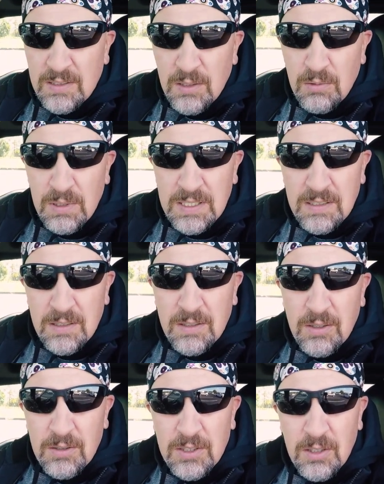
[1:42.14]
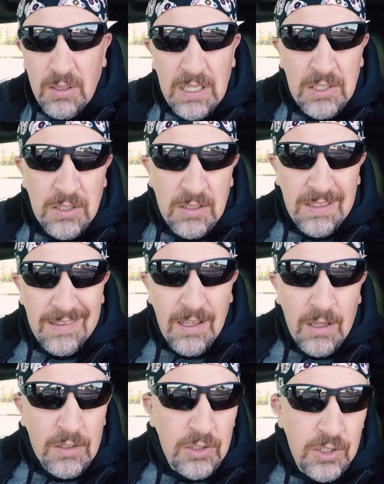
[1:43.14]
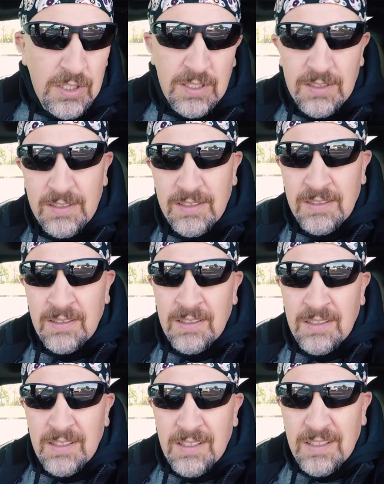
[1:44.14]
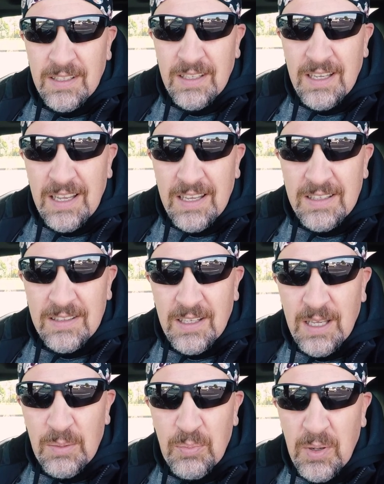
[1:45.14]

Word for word: there's always consolation in lunch and a